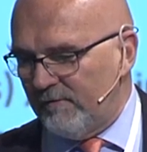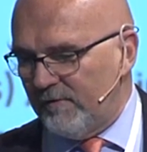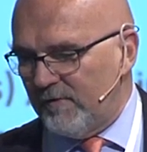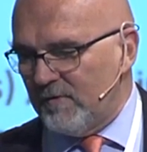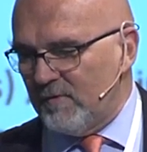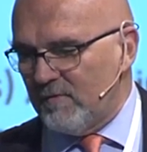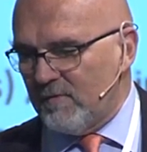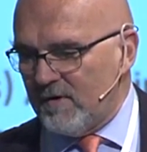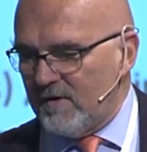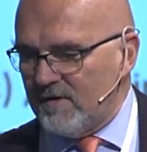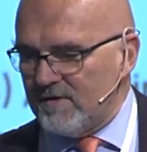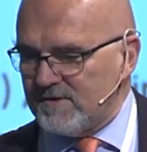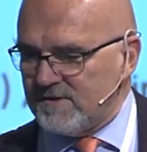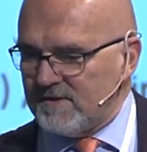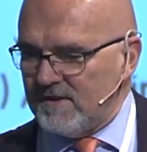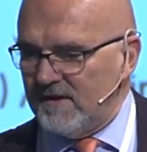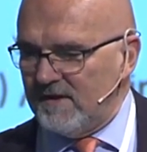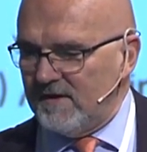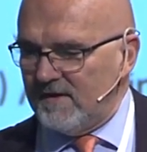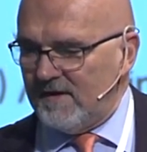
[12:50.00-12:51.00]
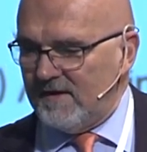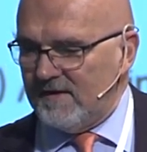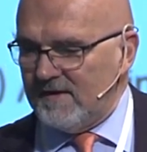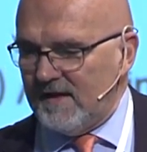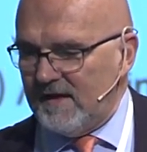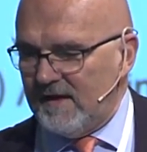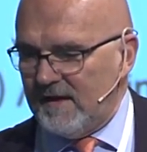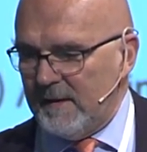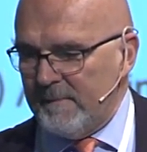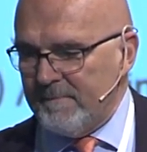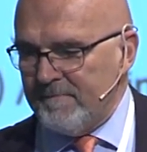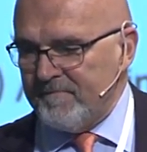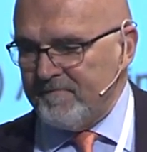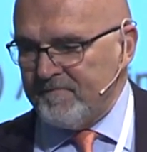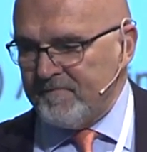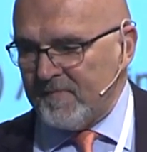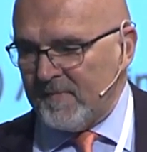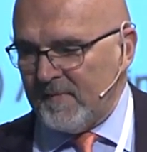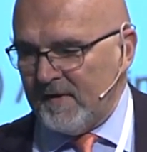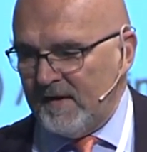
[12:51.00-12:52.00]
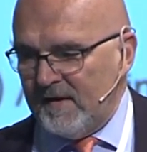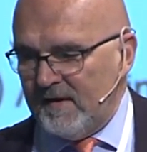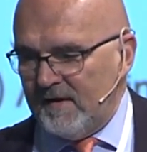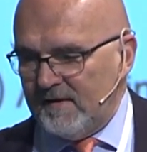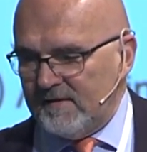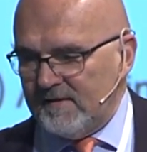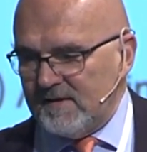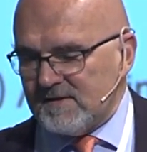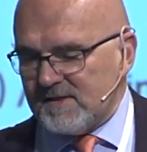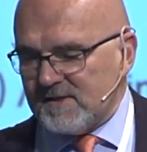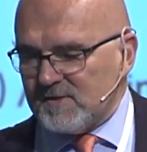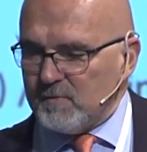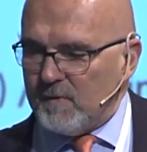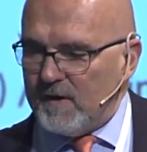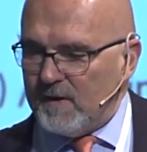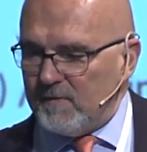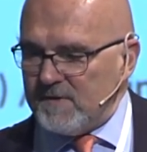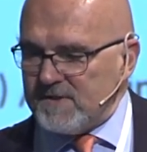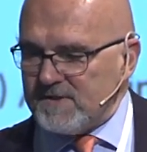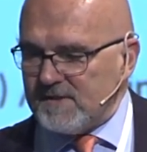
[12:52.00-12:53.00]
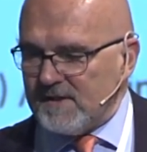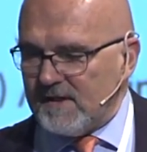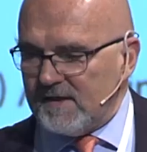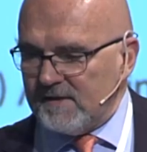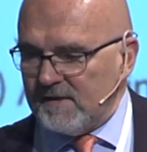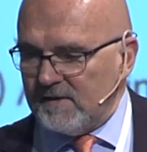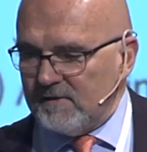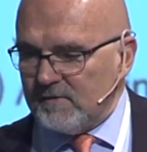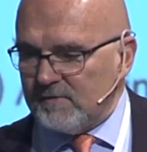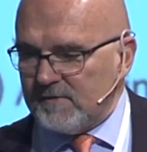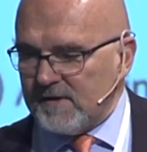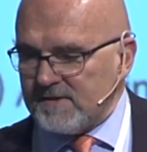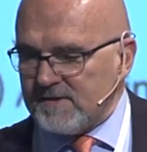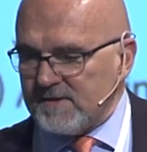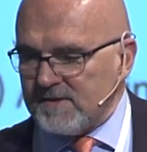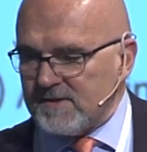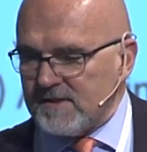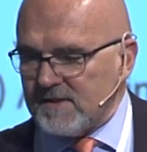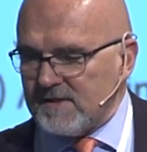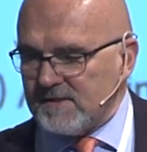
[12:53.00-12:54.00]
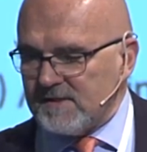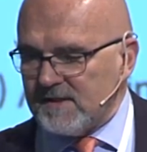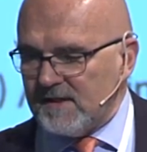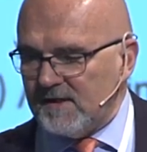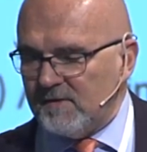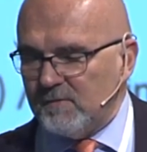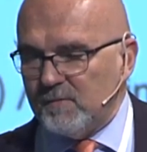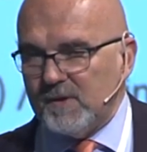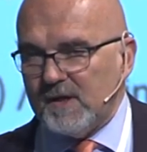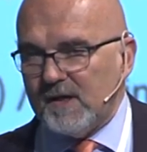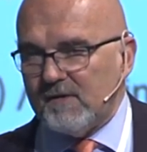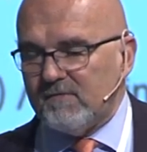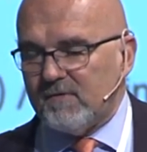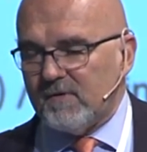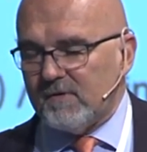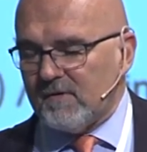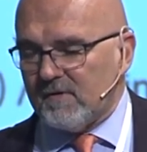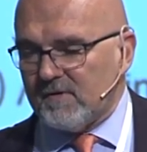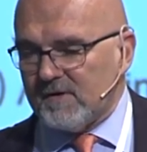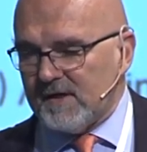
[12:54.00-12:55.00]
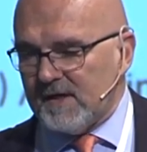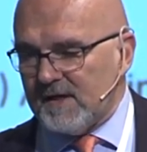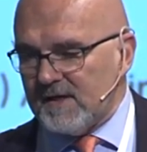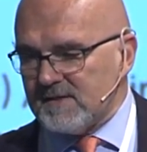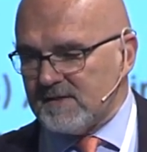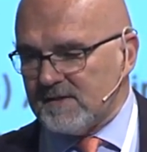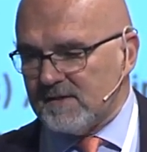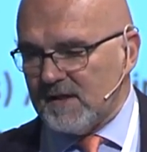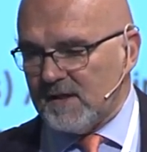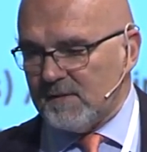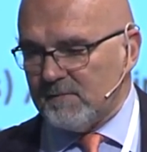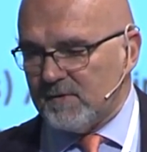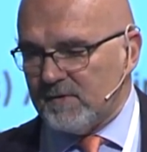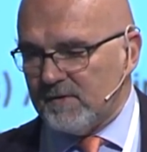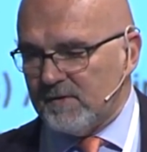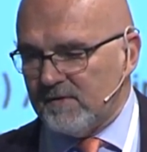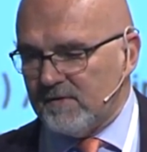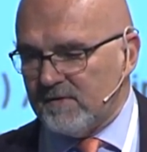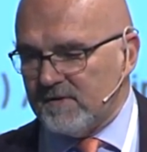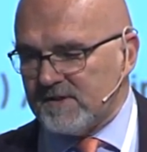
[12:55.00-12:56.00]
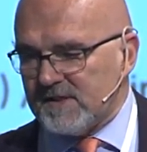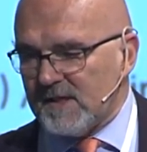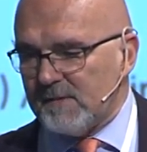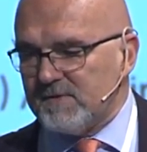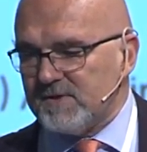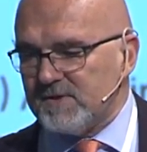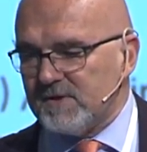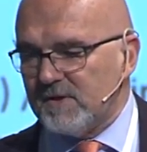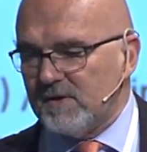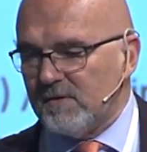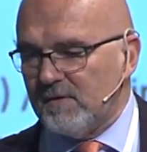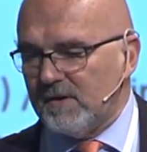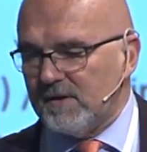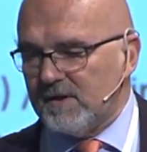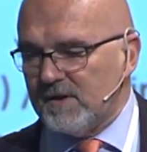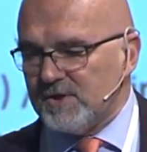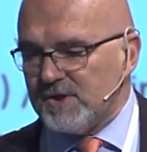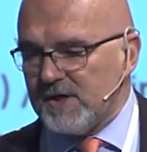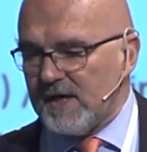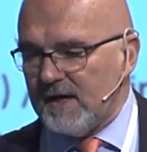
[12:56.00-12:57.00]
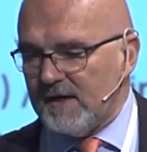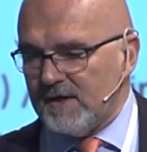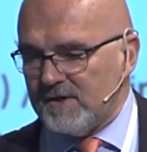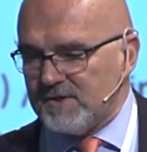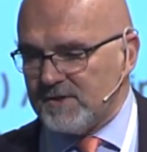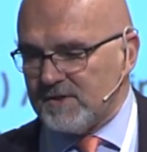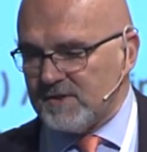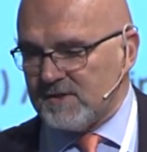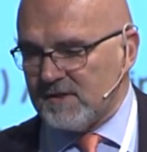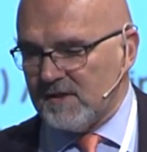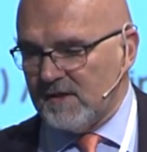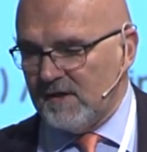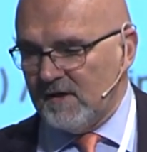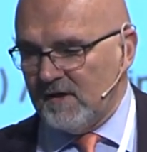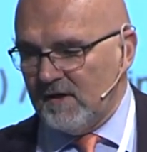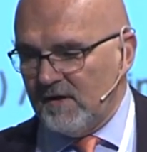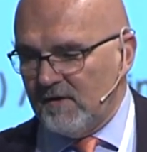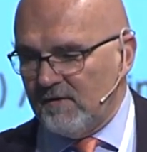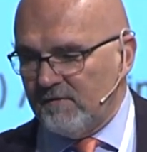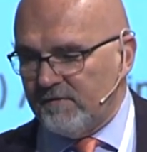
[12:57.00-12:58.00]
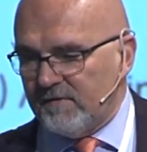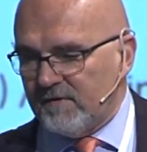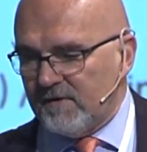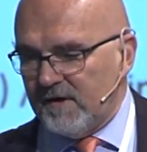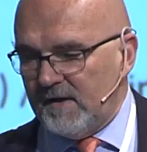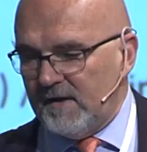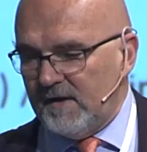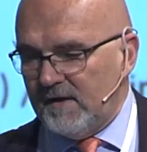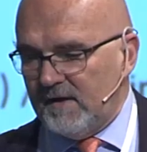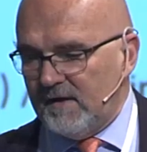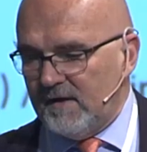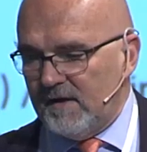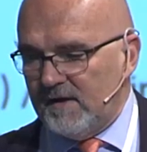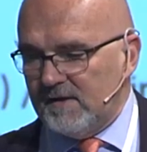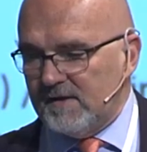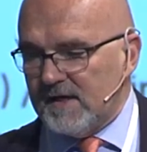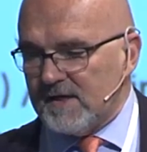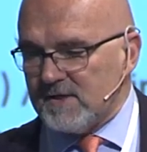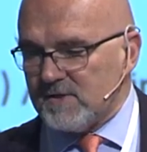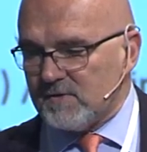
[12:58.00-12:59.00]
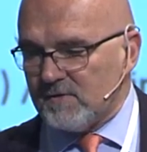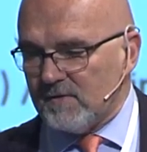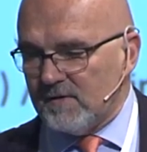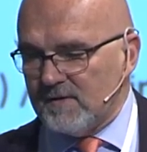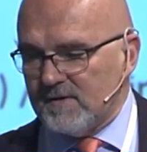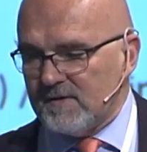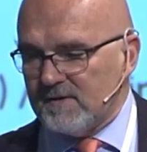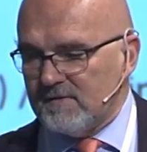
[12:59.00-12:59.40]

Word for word: few words here and there. This is where we started in 2016. We have recognized a number of cybersecurity challenges for, industrial,